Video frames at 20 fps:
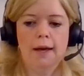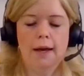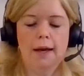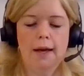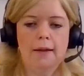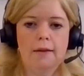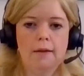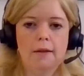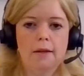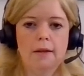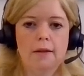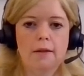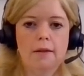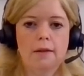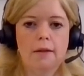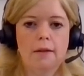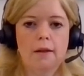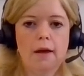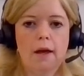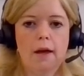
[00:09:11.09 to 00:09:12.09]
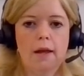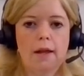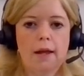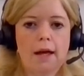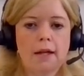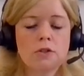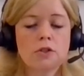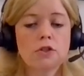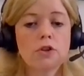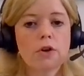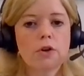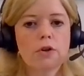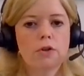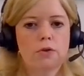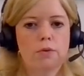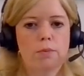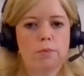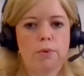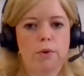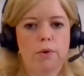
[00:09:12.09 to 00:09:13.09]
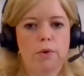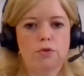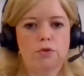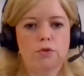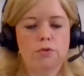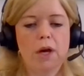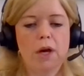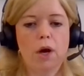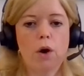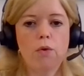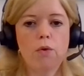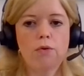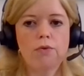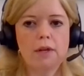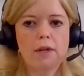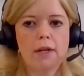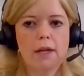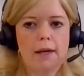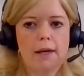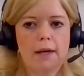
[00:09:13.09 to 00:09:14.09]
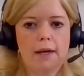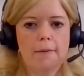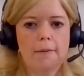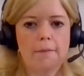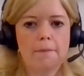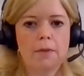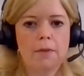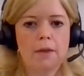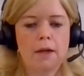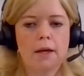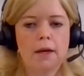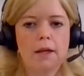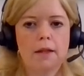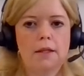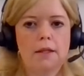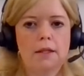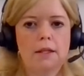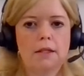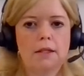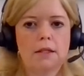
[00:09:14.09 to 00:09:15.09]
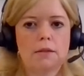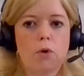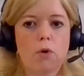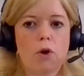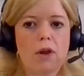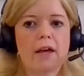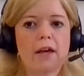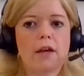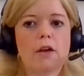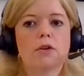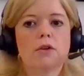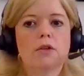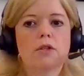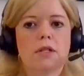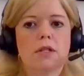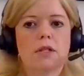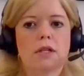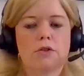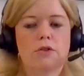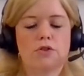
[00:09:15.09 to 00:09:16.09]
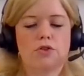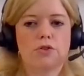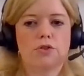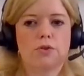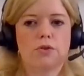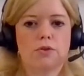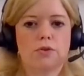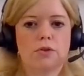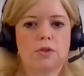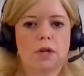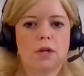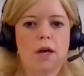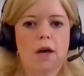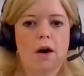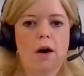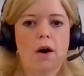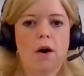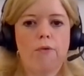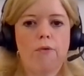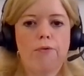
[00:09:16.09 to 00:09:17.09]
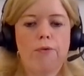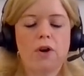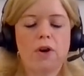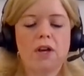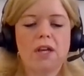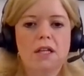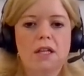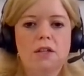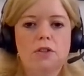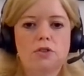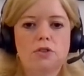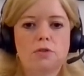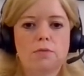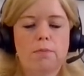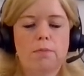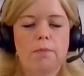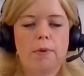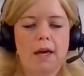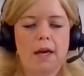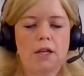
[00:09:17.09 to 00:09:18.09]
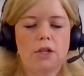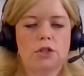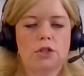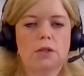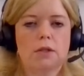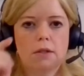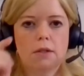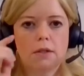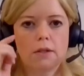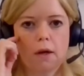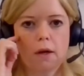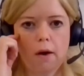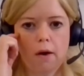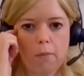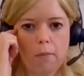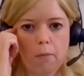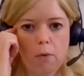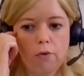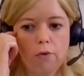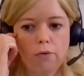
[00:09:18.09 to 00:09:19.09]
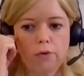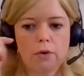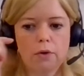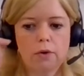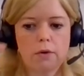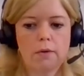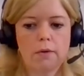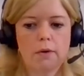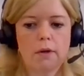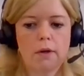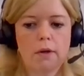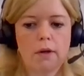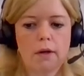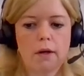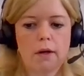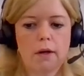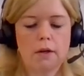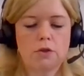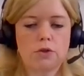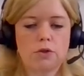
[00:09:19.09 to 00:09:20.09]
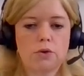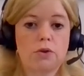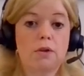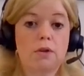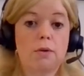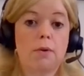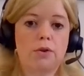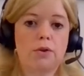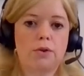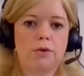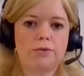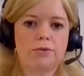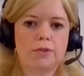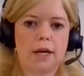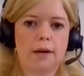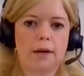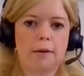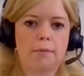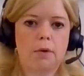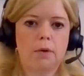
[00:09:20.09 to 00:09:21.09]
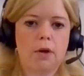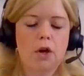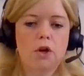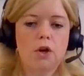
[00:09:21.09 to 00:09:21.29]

And in an untargeted approach, we overlay these molecular signatures for each patient over a certain amount of time.